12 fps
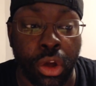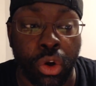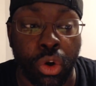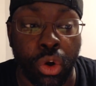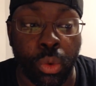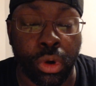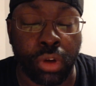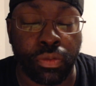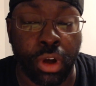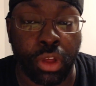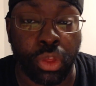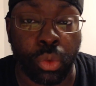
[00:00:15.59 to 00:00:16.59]
or one of
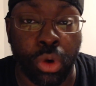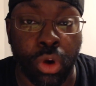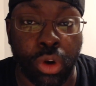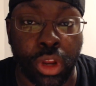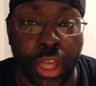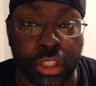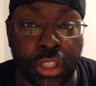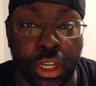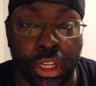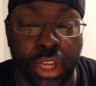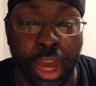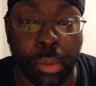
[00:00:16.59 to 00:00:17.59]
our other world-class
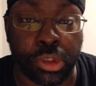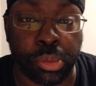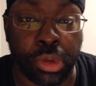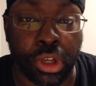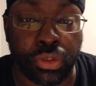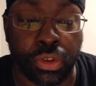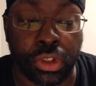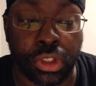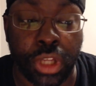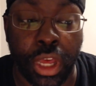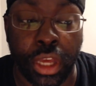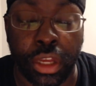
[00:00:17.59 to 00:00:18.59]
handicappers picks for
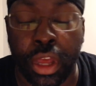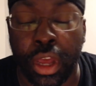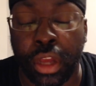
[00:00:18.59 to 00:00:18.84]
today.